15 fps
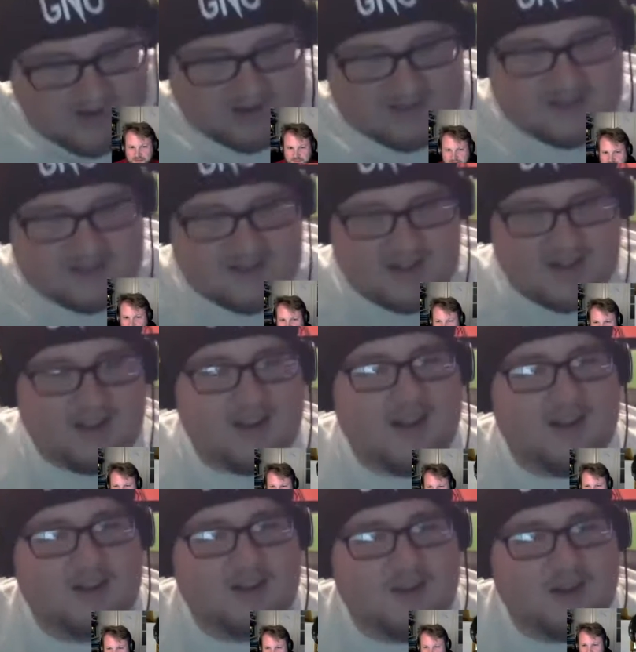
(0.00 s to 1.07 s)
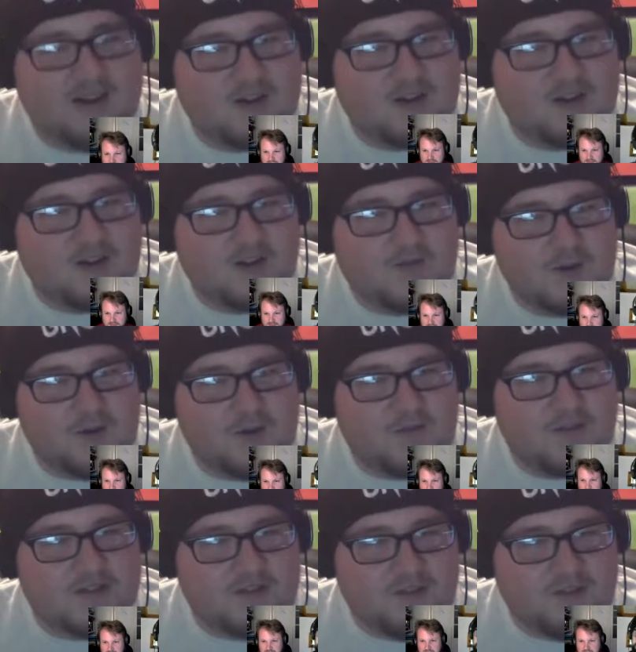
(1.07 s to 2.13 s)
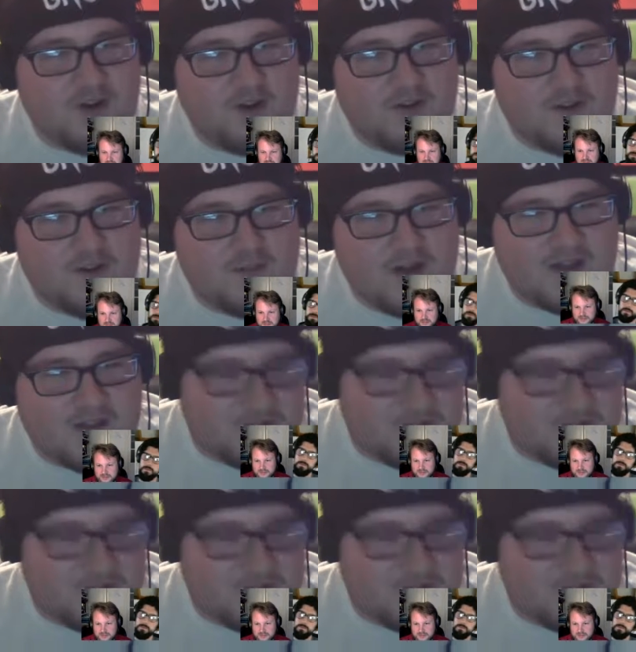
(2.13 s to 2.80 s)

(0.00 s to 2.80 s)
I know a few of us have already made the jump